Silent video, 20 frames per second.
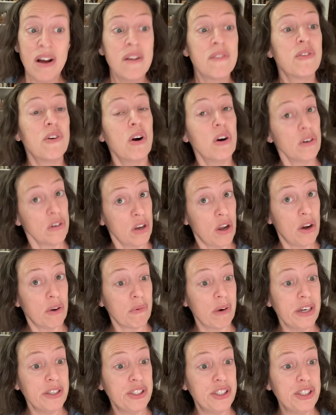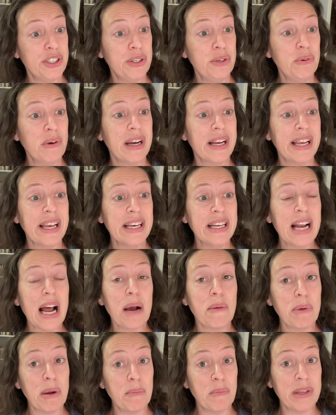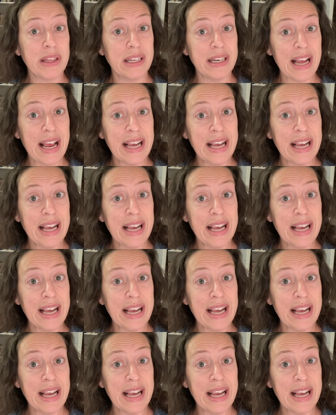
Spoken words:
For our long run shoe, again, I went with an